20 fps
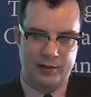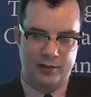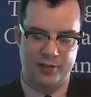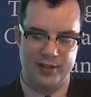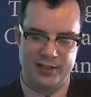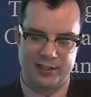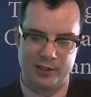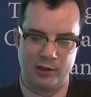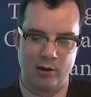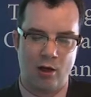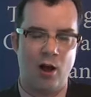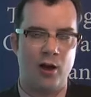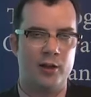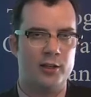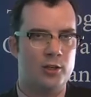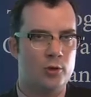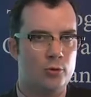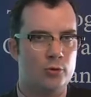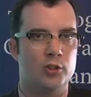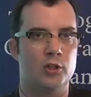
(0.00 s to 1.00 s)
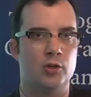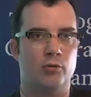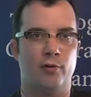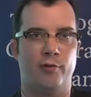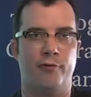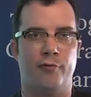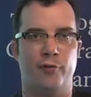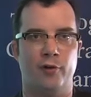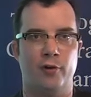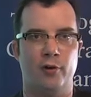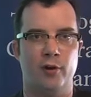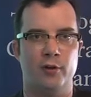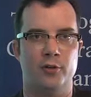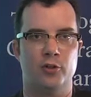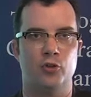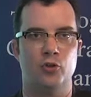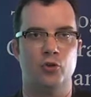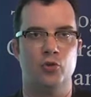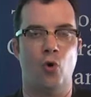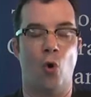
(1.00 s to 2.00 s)
This law used to refer
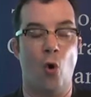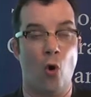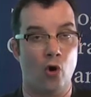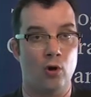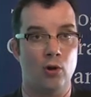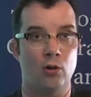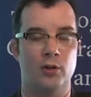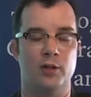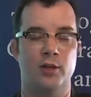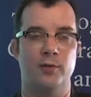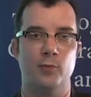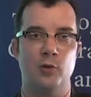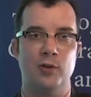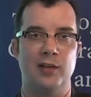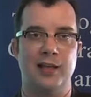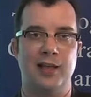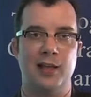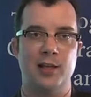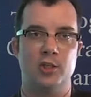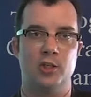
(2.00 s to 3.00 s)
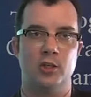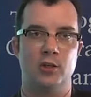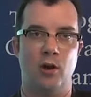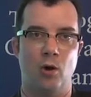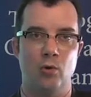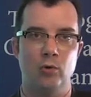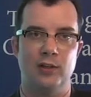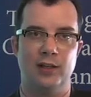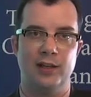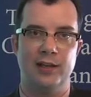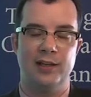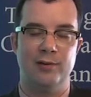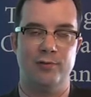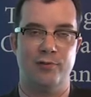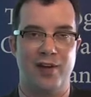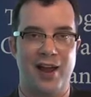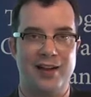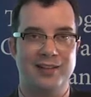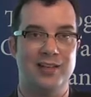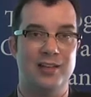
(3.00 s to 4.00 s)
to oral communication only. In
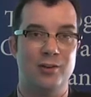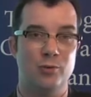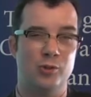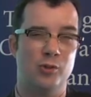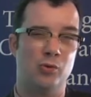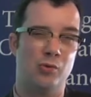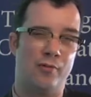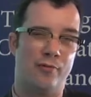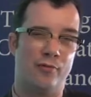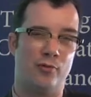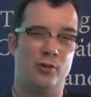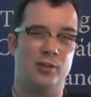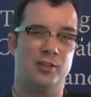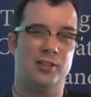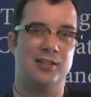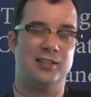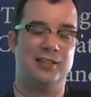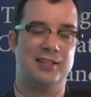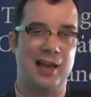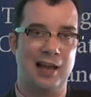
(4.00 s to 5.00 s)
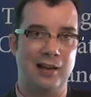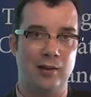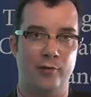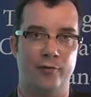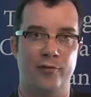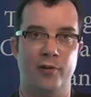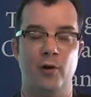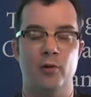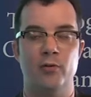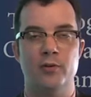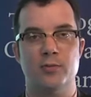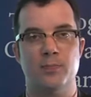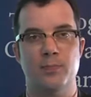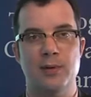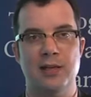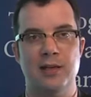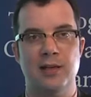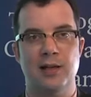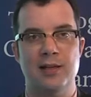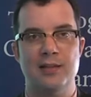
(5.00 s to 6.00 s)
fact, it used to refer to telephones
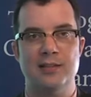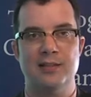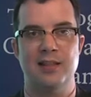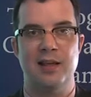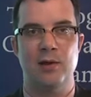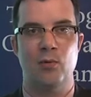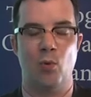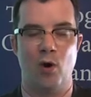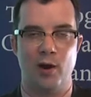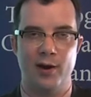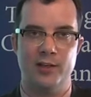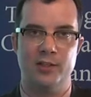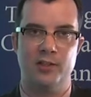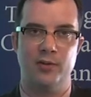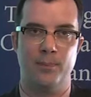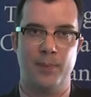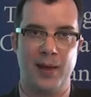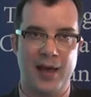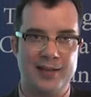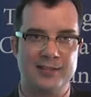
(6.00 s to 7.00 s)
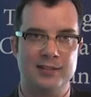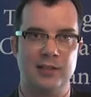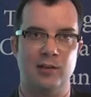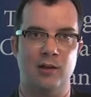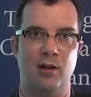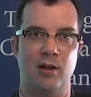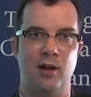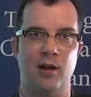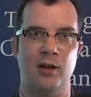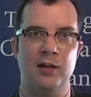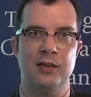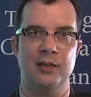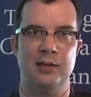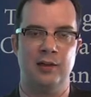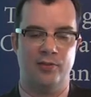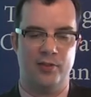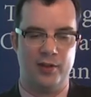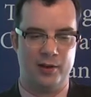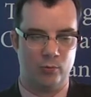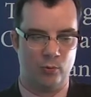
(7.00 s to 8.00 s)
because they wanted to pass a law
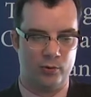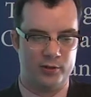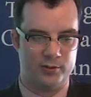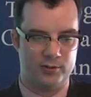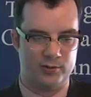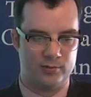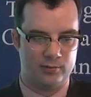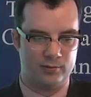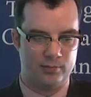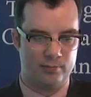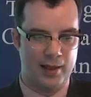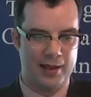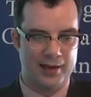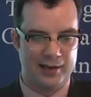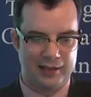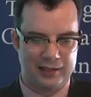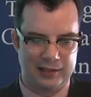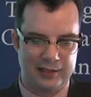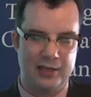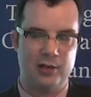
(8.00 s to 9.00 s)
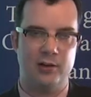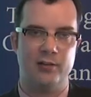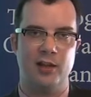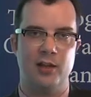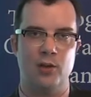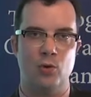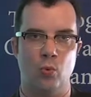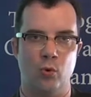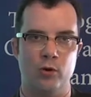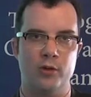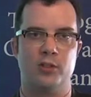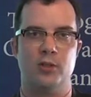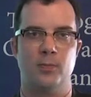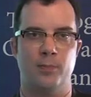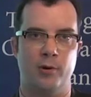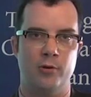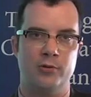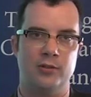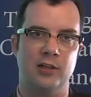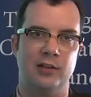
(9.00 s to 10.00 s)
that was made it clear that you weren't
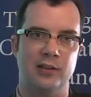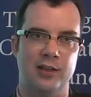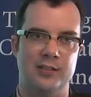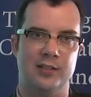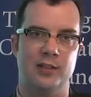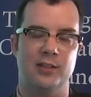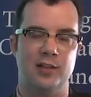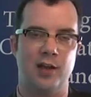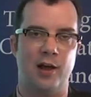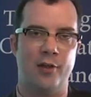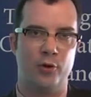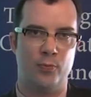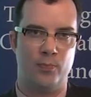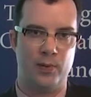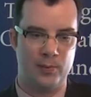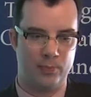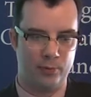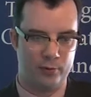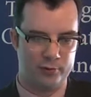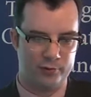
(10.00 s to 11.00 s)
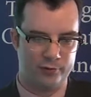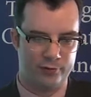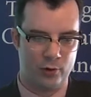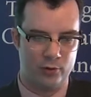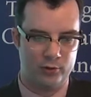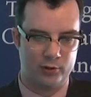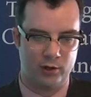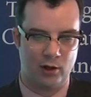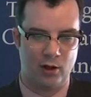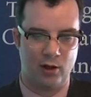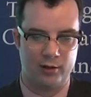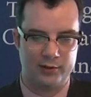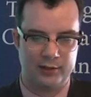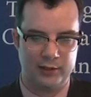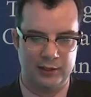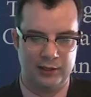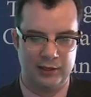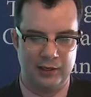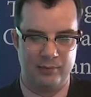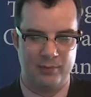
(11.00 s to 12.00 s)
supposed to listen to other people's phone calls.
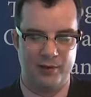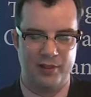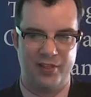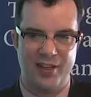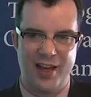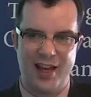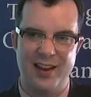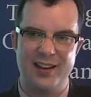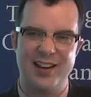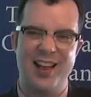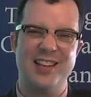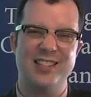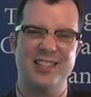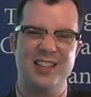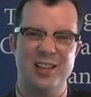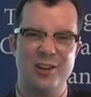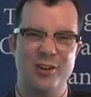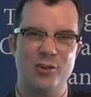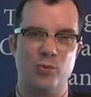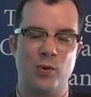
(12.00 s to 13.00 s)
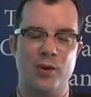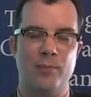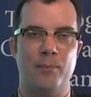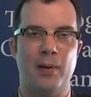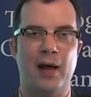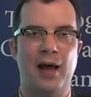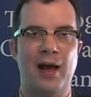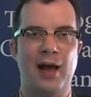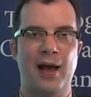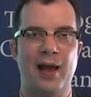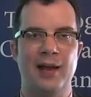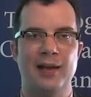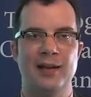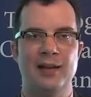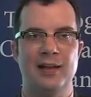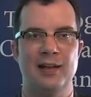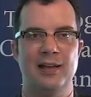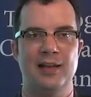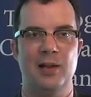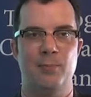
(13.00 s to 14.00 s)
But then as the years went by,
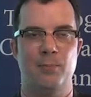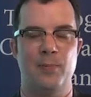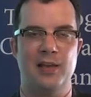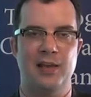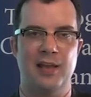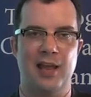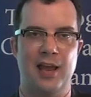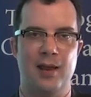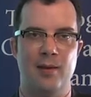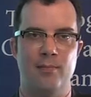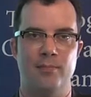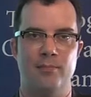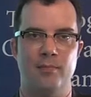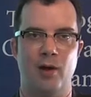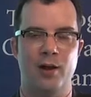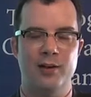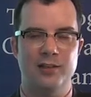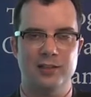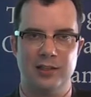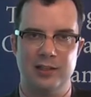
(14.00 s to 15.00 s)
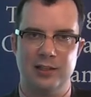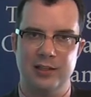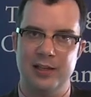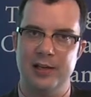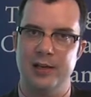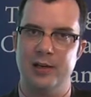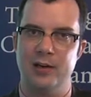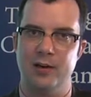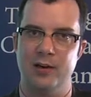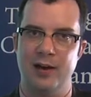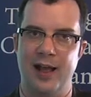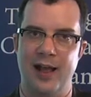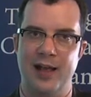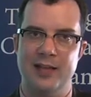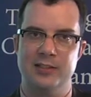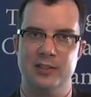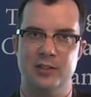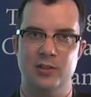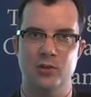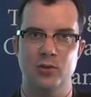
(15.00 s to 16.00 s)
it became unclear
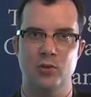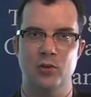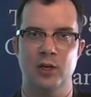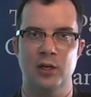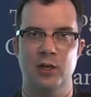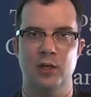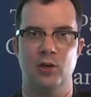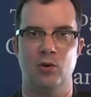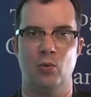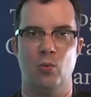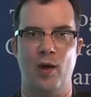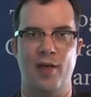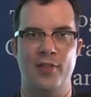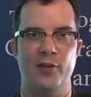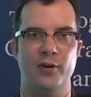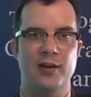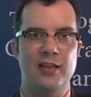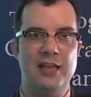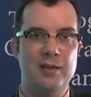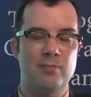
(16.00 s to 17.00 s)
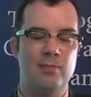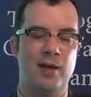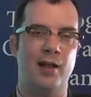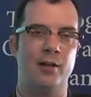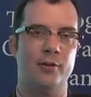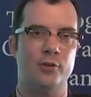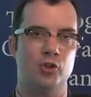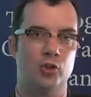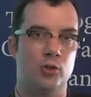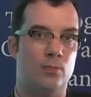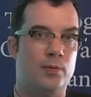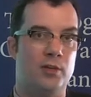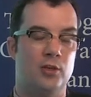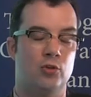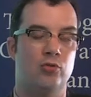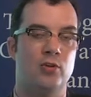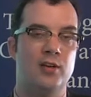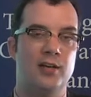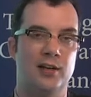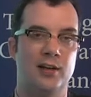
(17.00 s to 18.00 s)
as to whether emails should be
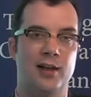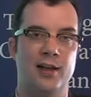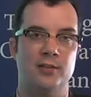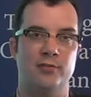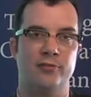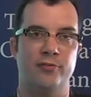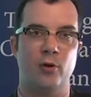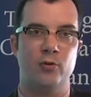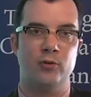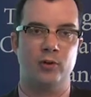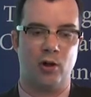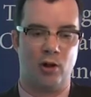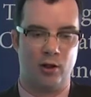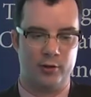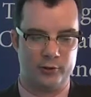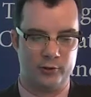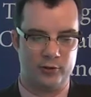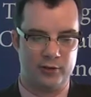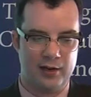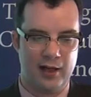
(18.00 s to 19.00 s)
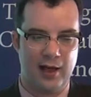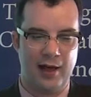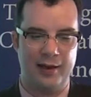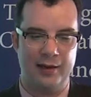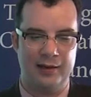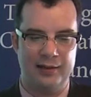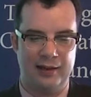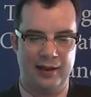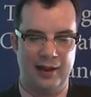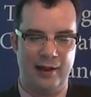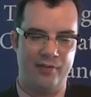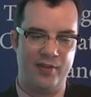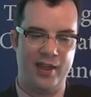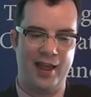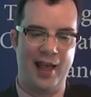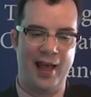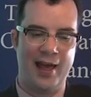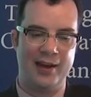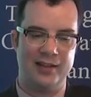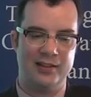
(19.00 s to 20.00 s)
treated as phone calls or not, and they
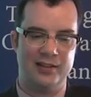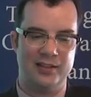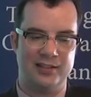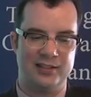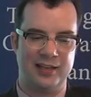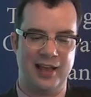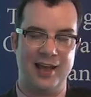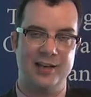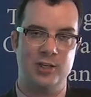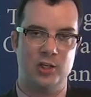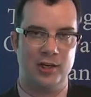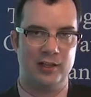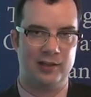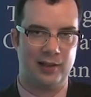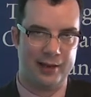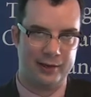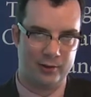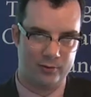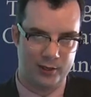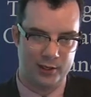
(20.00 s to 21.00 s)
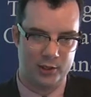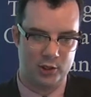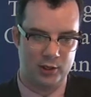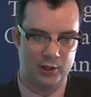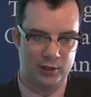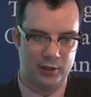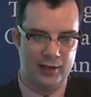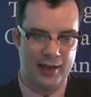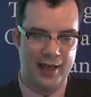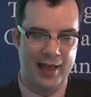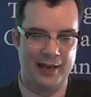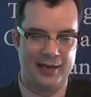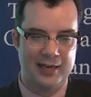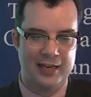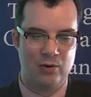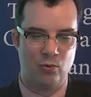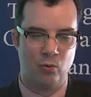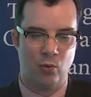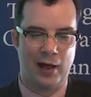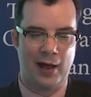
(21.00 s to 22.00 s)
added this hedging language,
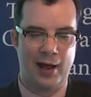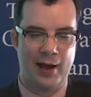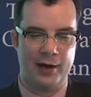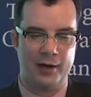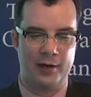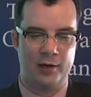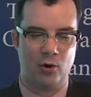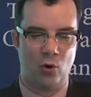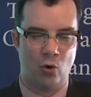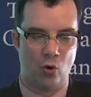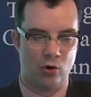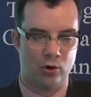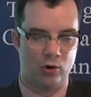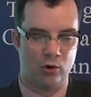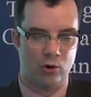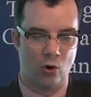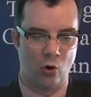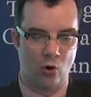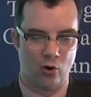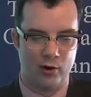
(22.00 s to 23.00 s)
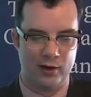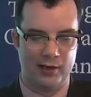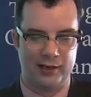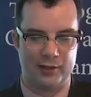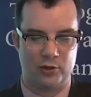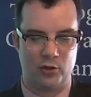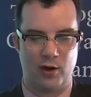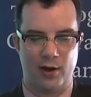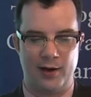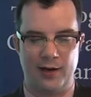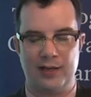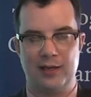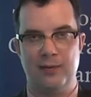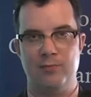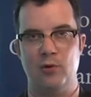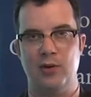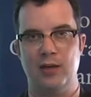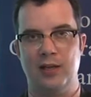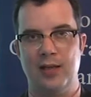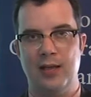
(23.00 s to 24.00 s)
any wire, oral or electronic
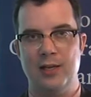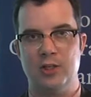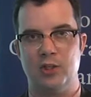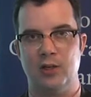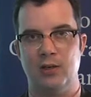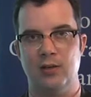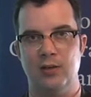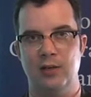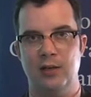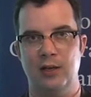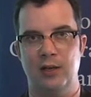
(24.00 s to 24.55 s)
communication.